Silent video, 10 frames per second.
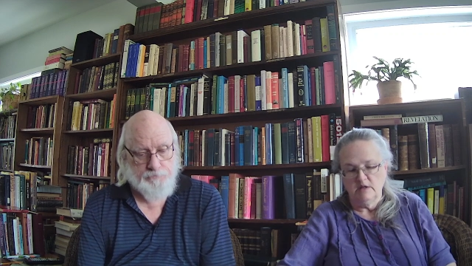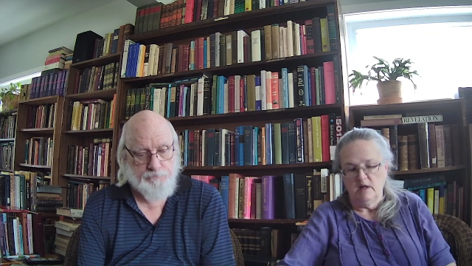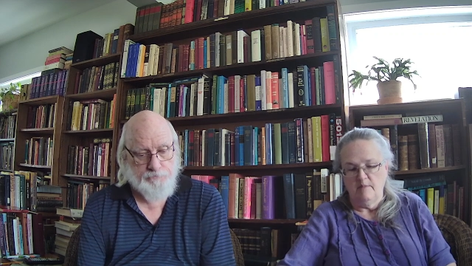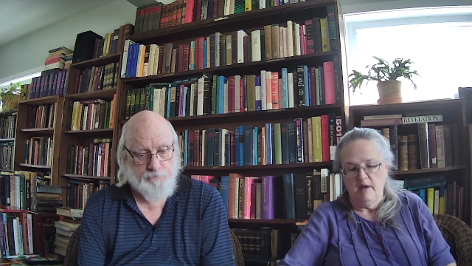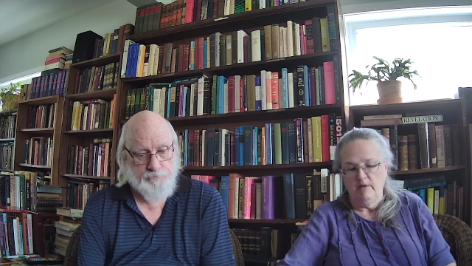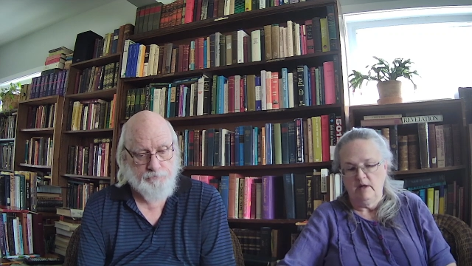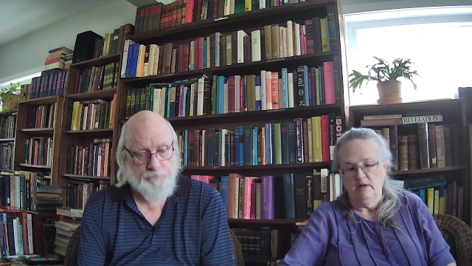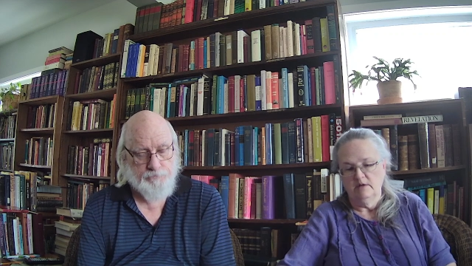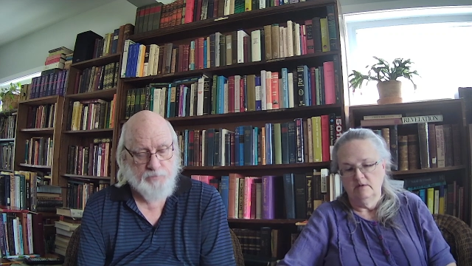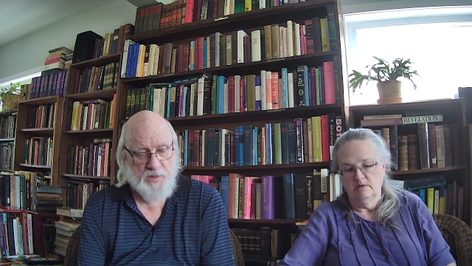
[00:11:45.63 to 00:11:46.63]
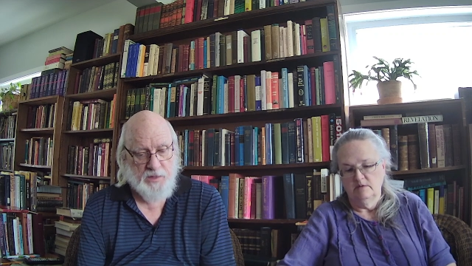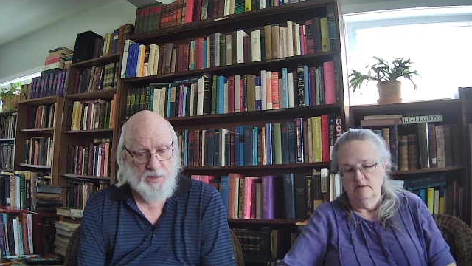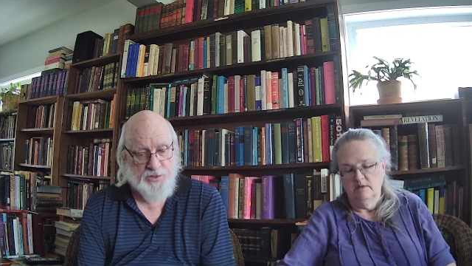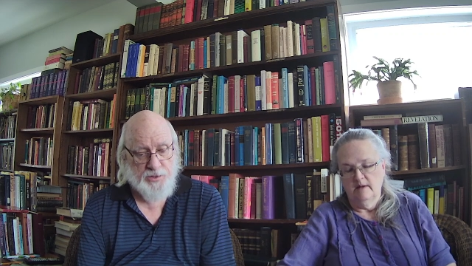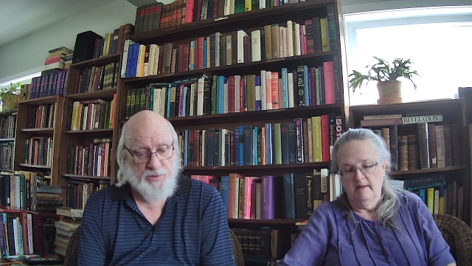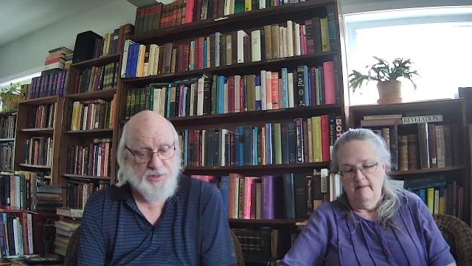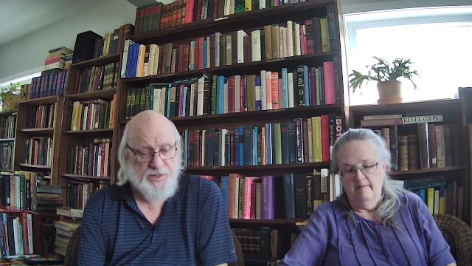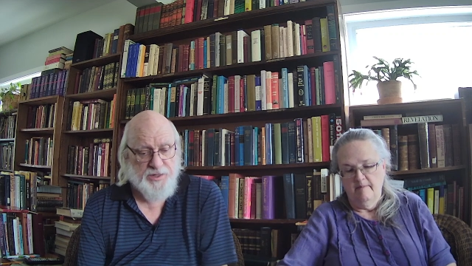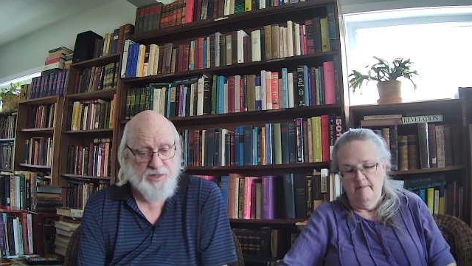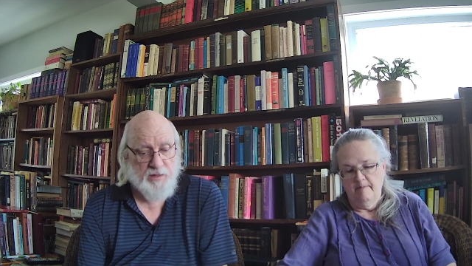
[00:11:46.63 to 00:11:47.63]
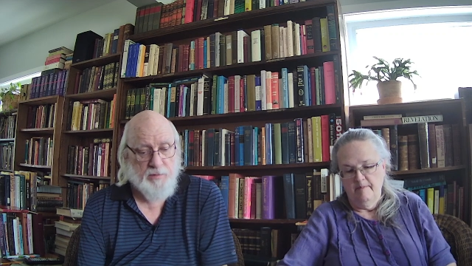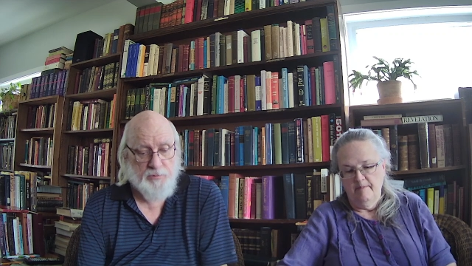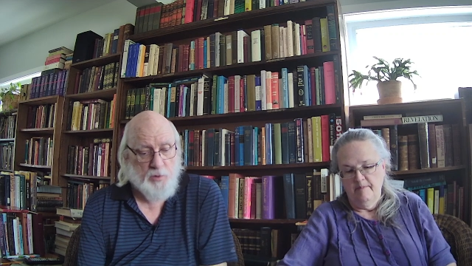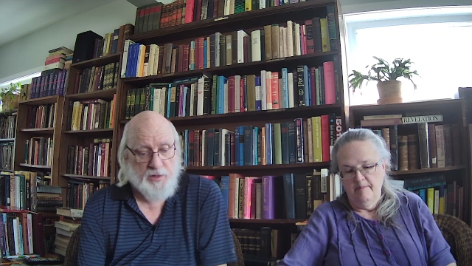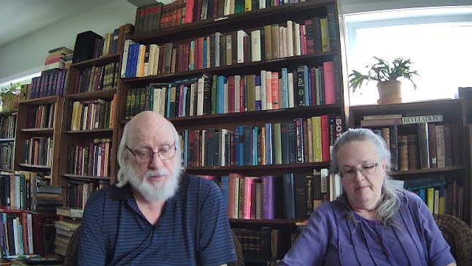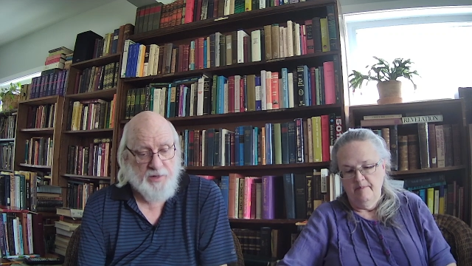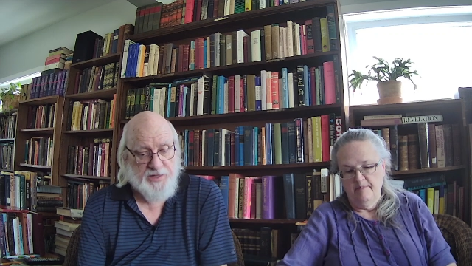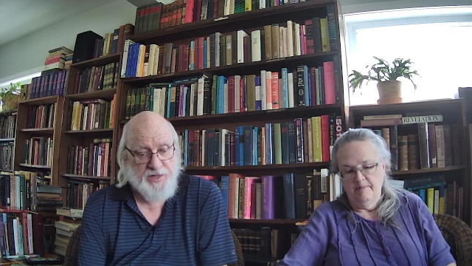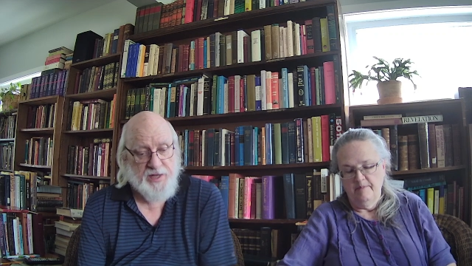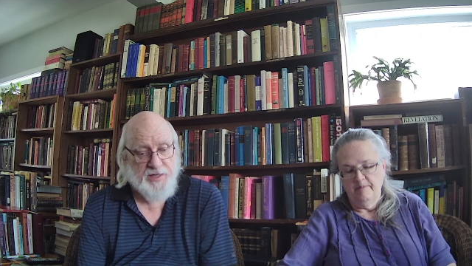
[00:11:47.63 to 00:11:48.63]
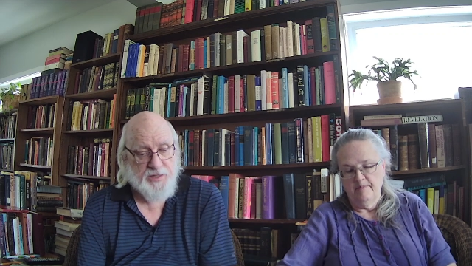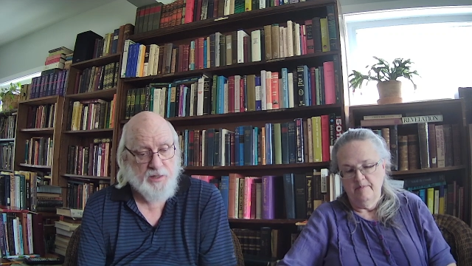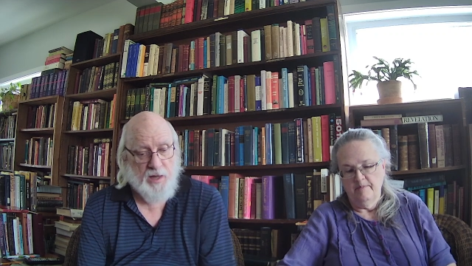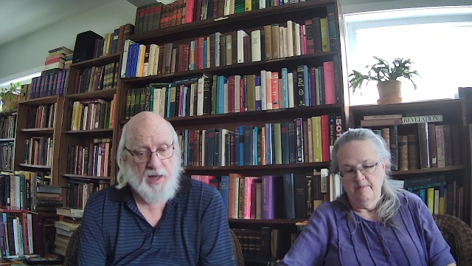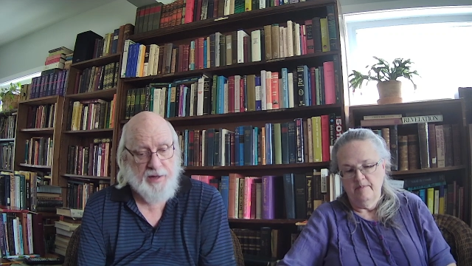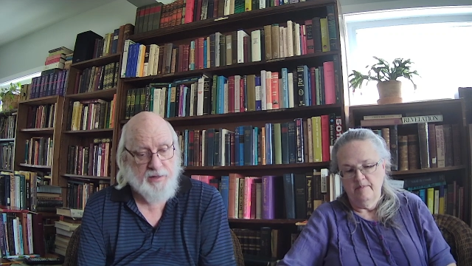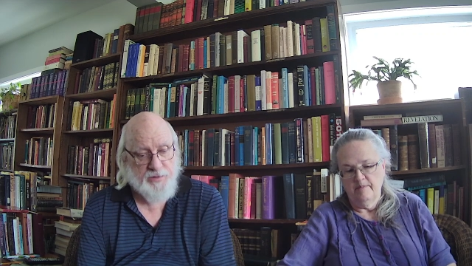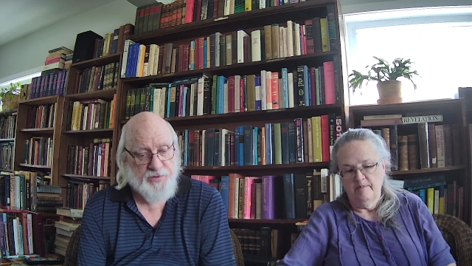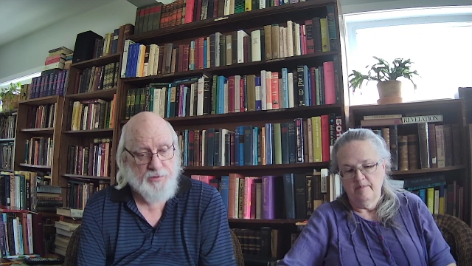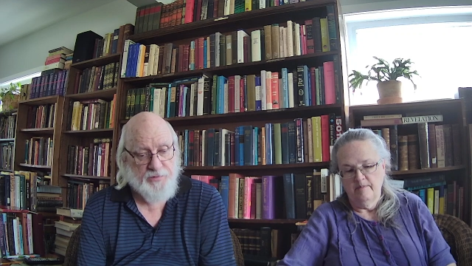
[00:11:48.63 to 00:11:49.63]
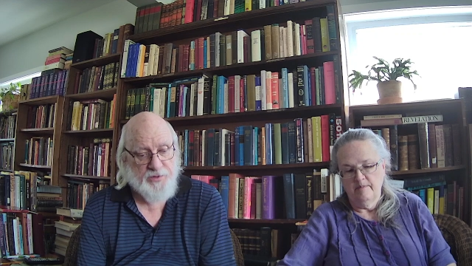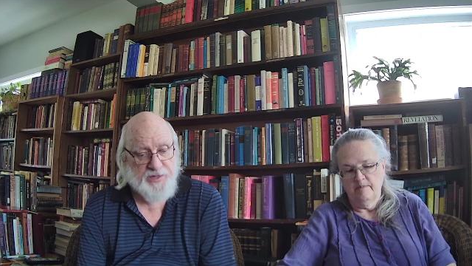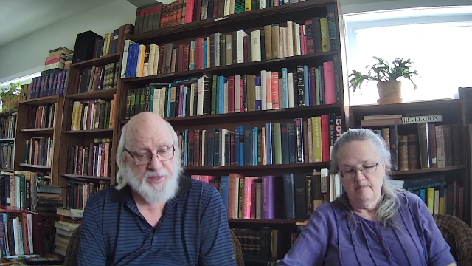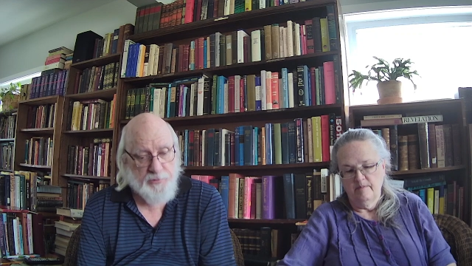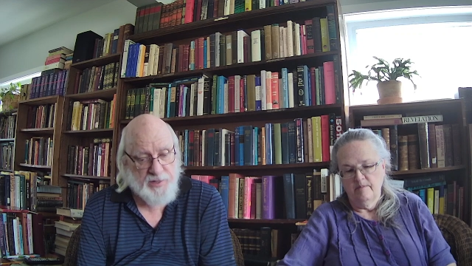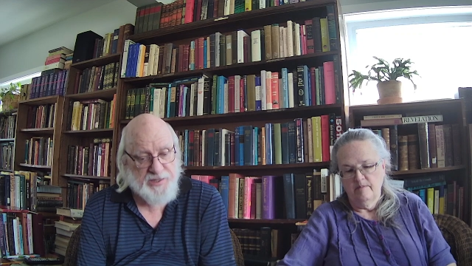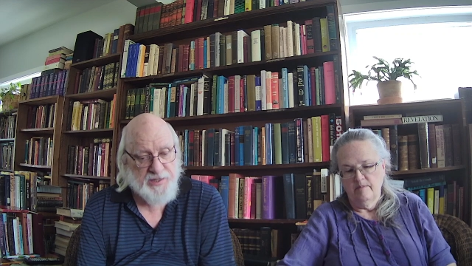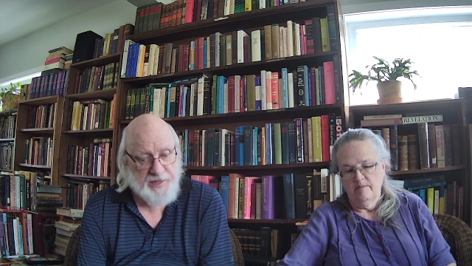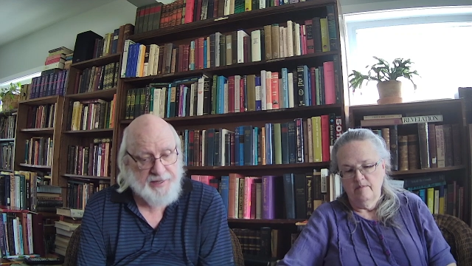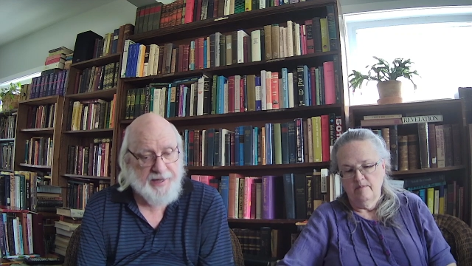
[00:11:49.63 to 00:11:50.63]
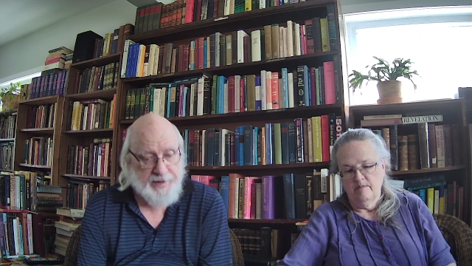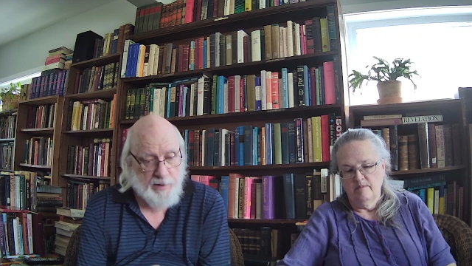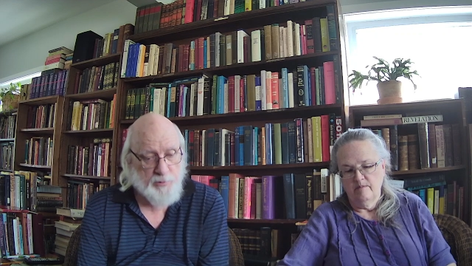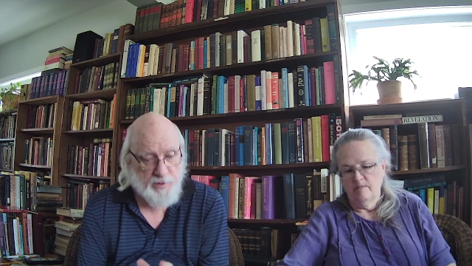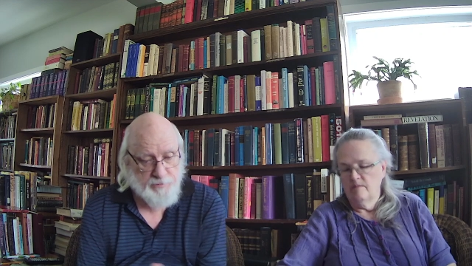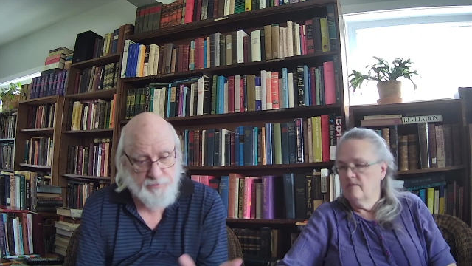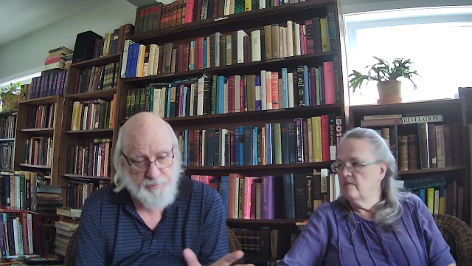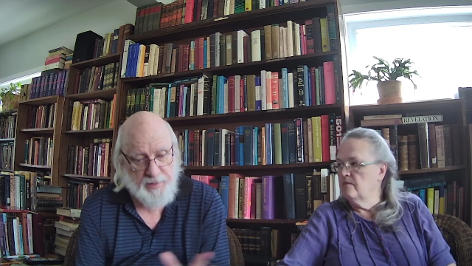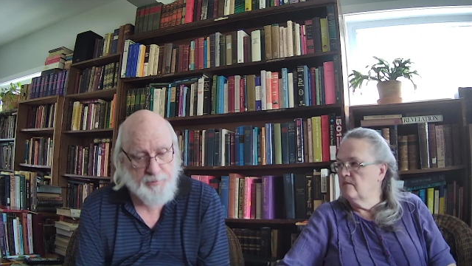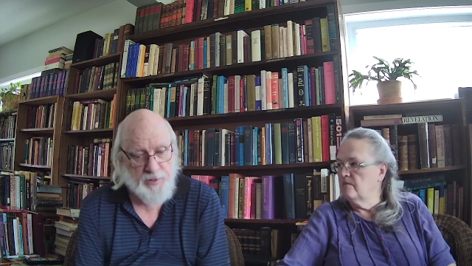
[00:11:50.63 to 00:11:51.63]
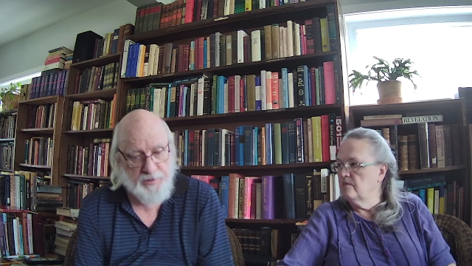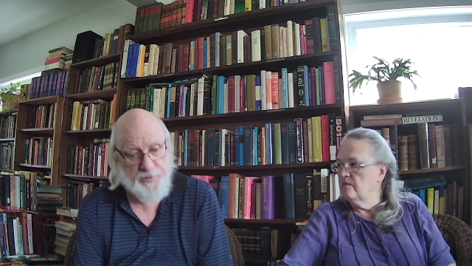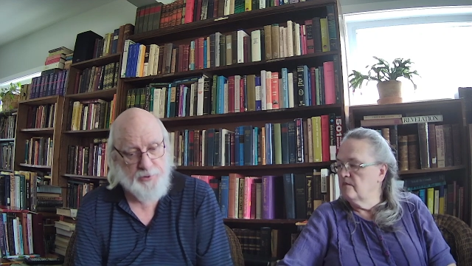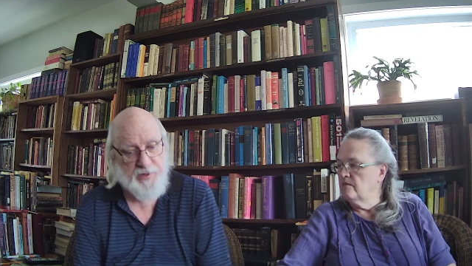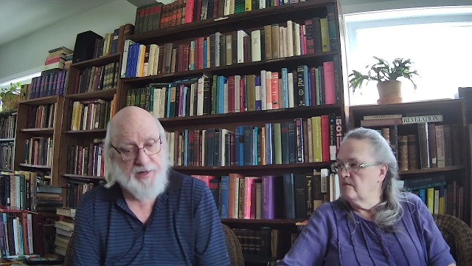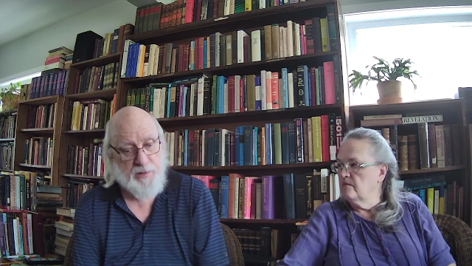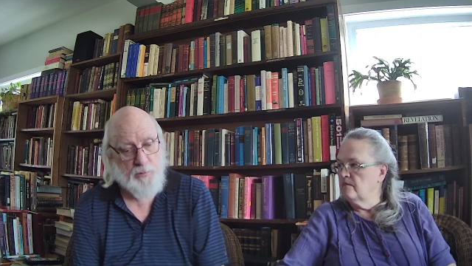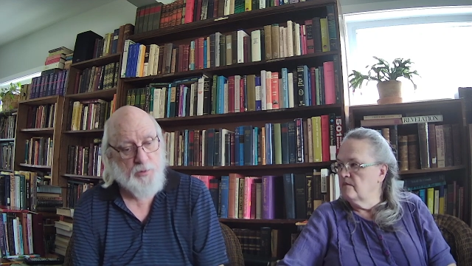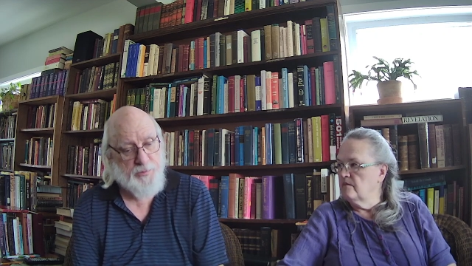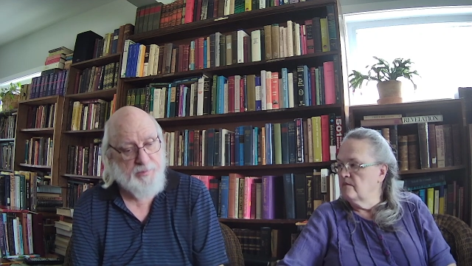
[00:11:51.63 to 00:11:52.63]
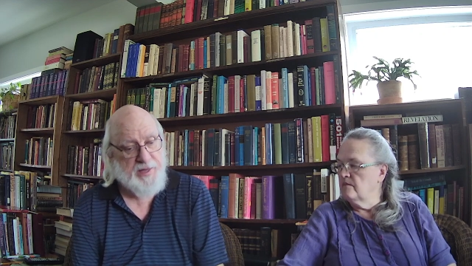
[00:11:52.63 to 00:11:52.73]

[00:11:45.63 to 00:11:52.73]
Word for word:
Speaker 1: about it.
Speaker 2: So this is a, what can we say, it's a lie. So if there's any reason to get out of Babylon the Great, it would be